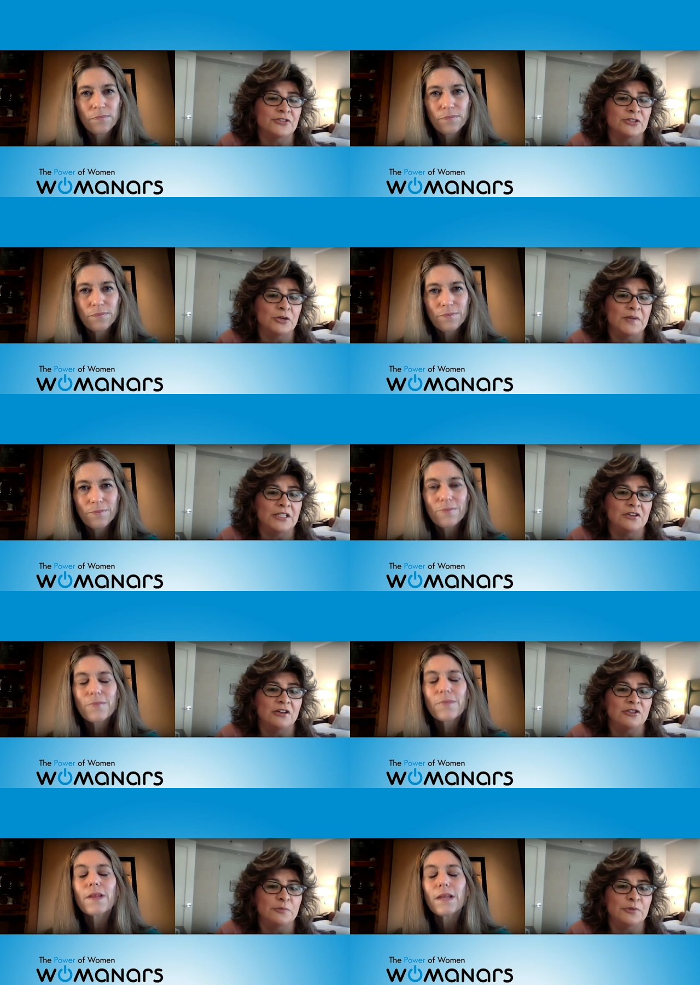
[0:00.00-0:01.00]
Speaker 1: going into
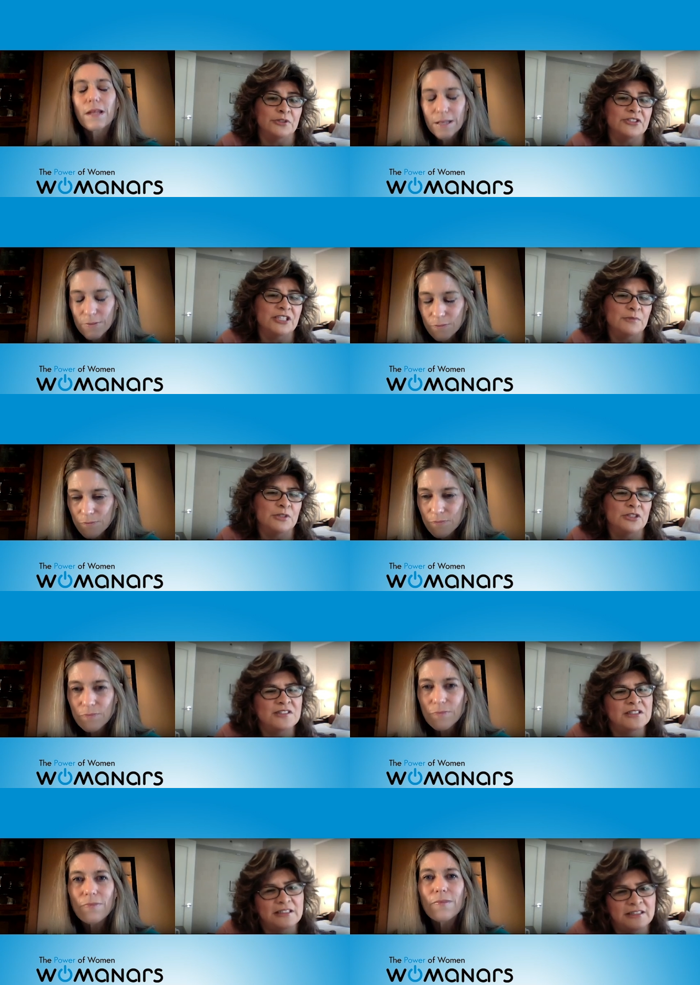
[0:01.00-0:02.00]
entrepreneurship you know
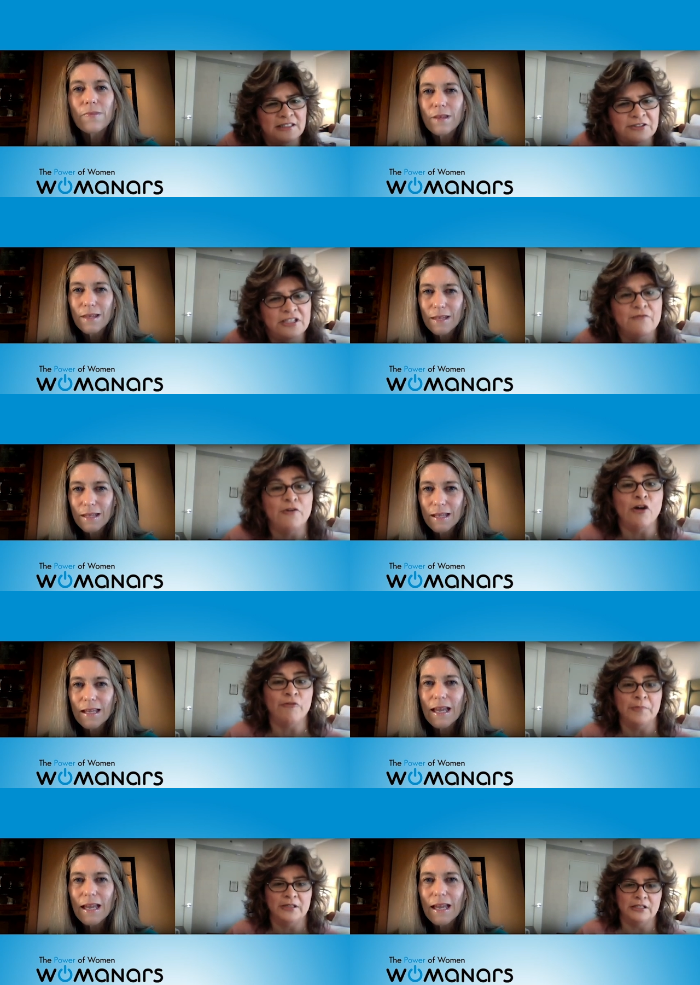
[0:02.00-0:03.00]
is there an
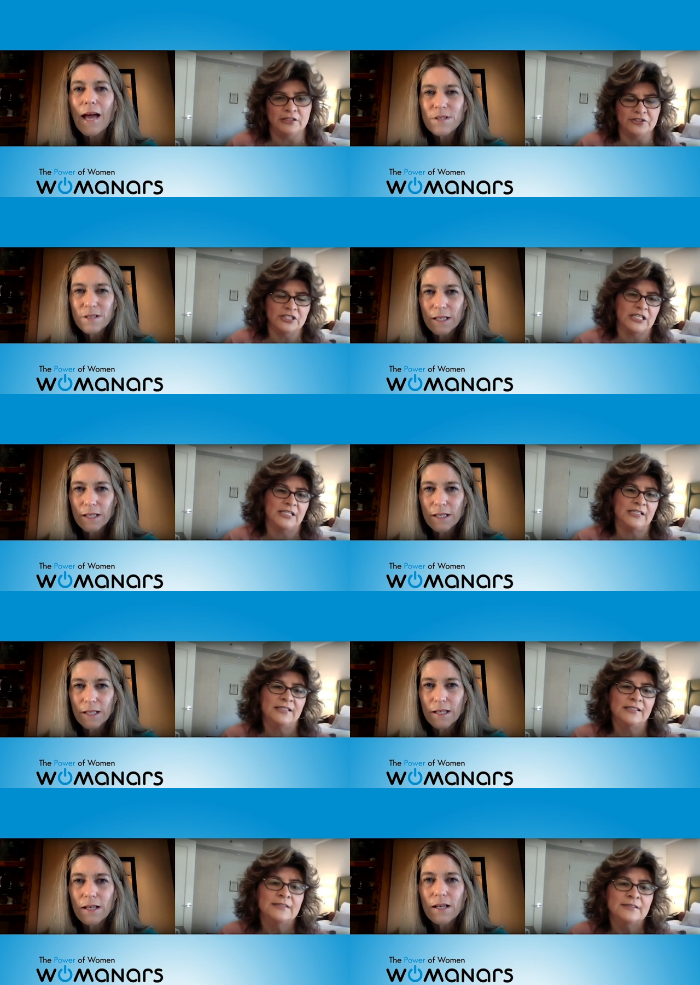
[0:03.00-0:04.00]
involvement that you're seeing
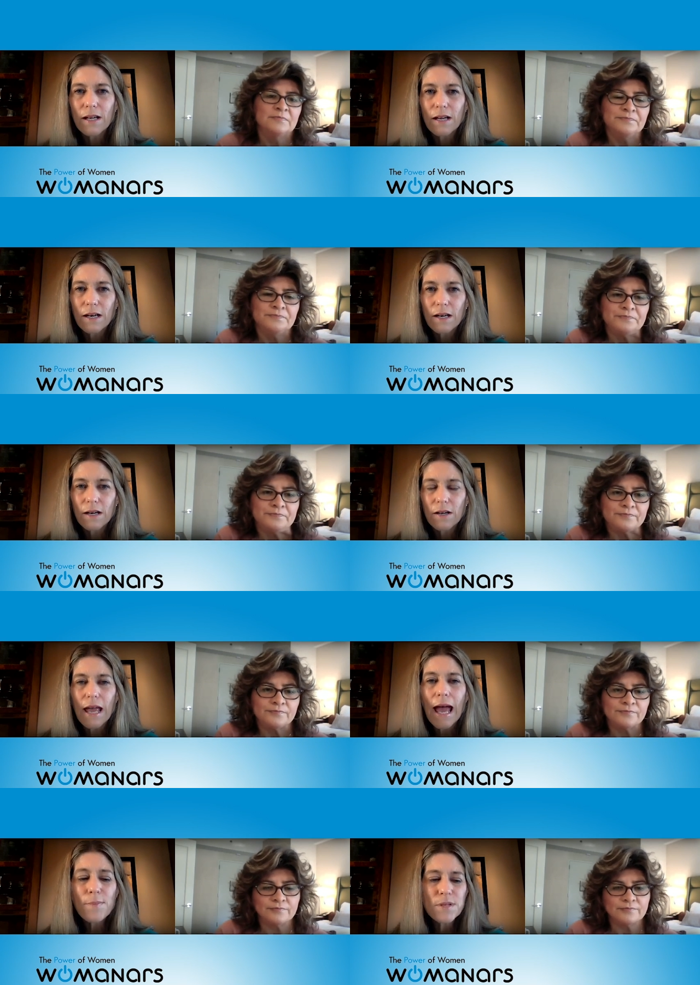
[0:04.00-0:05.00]

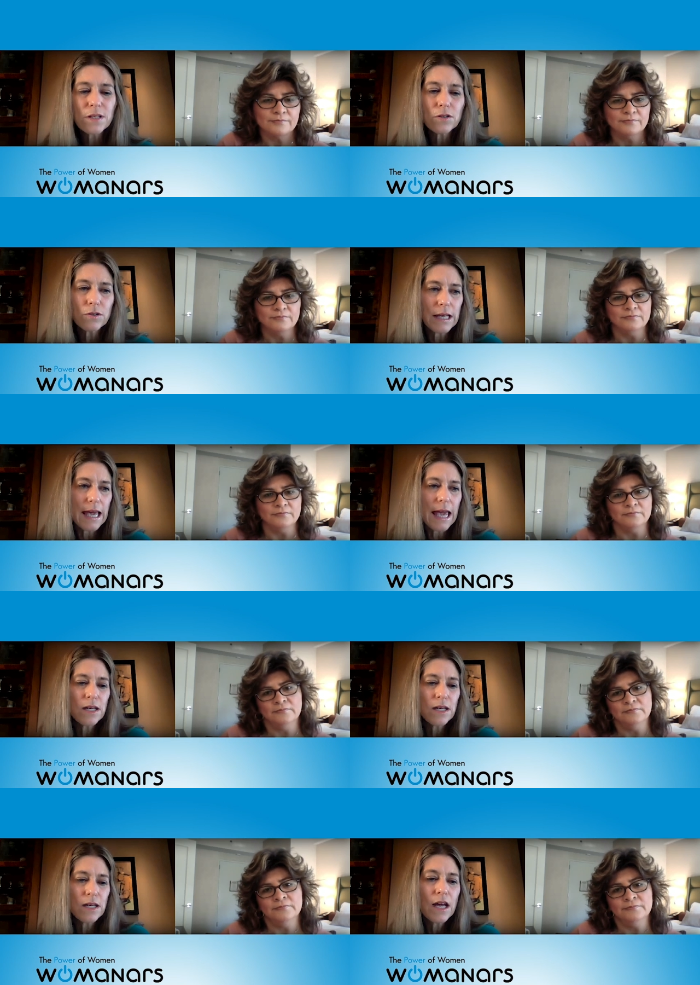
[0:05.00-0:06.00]
absolutely
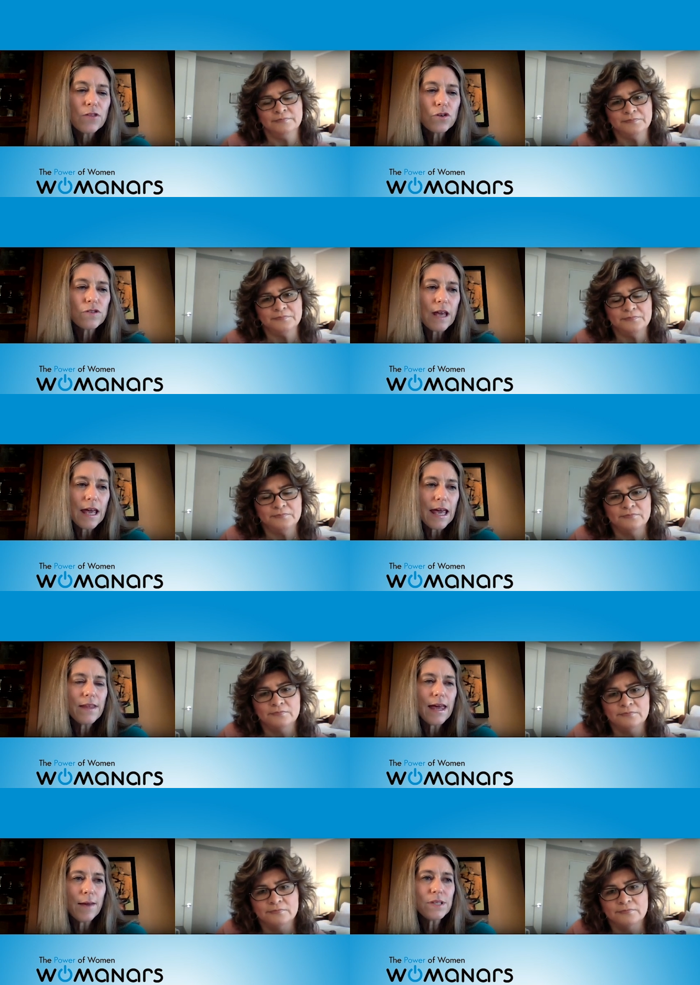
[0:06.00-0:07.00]
Speaker 2: and those and
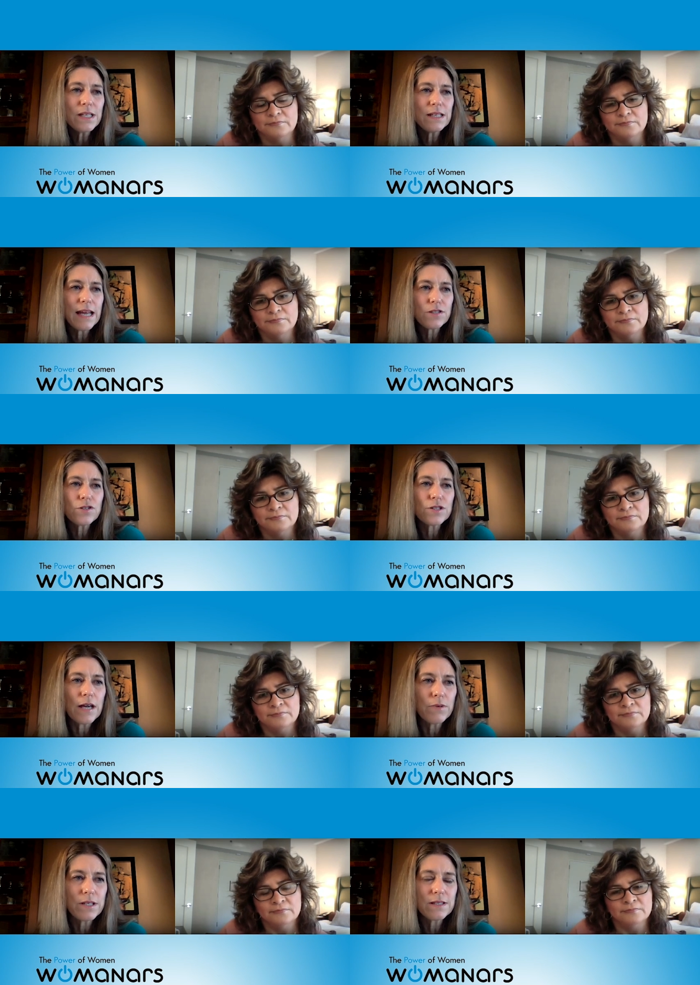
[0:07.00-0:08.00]
the empty nesters i
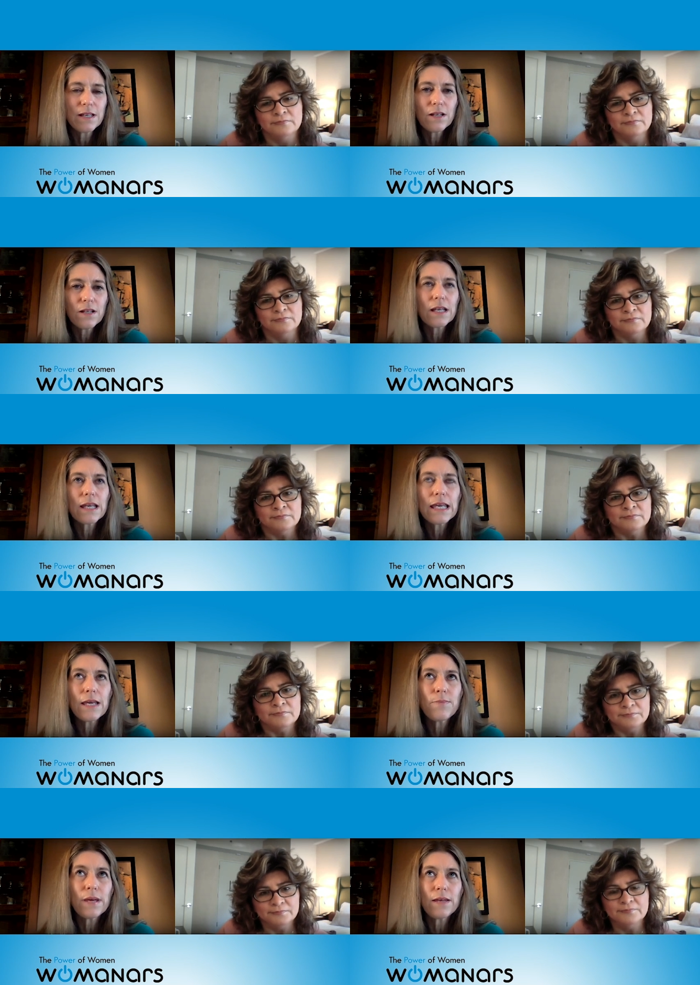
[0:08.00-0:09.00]
would still
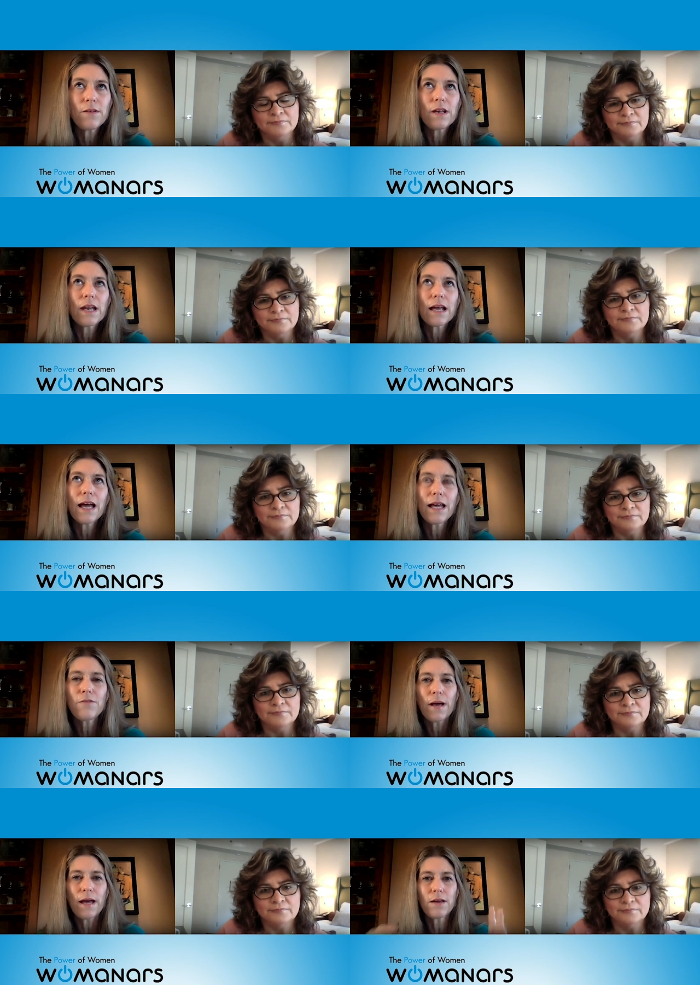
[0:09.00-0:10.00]
keep in kind
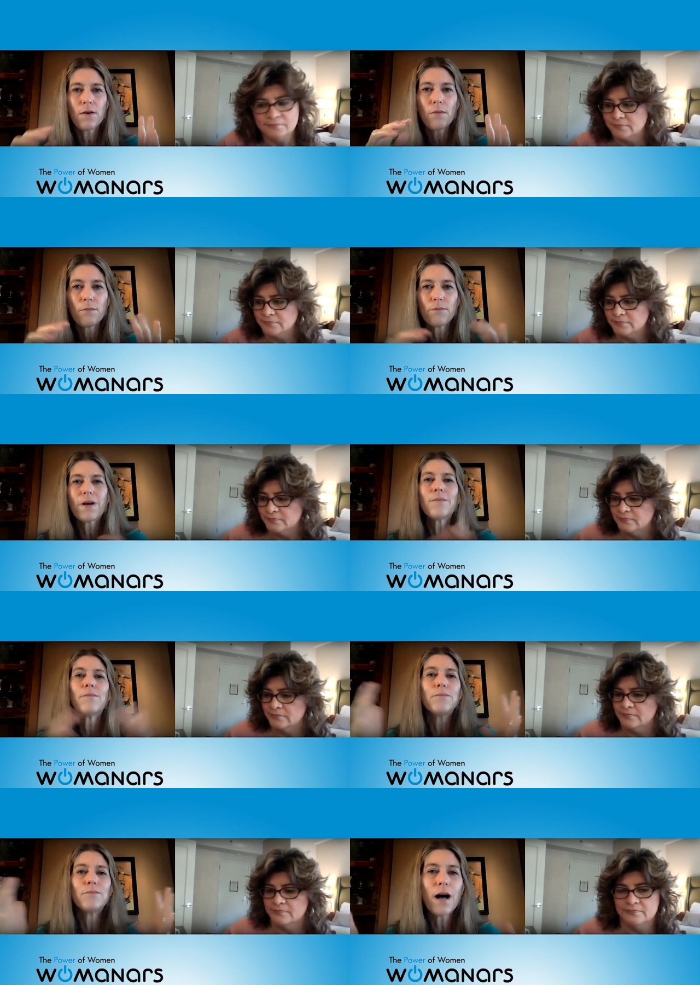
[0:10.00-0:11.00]
of my uh,
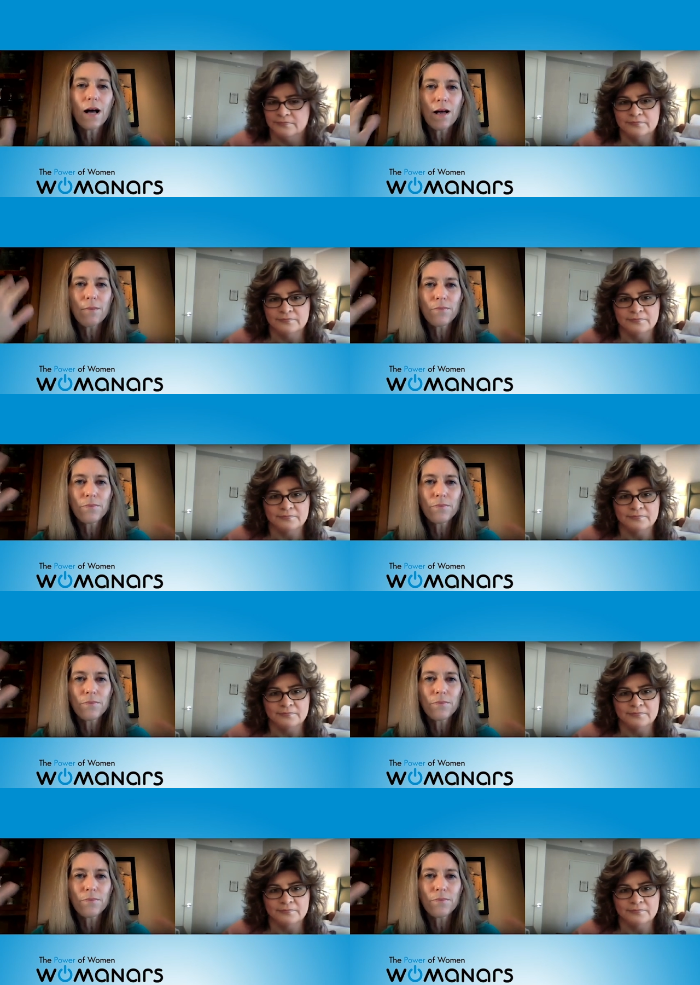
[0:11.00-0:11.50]
mom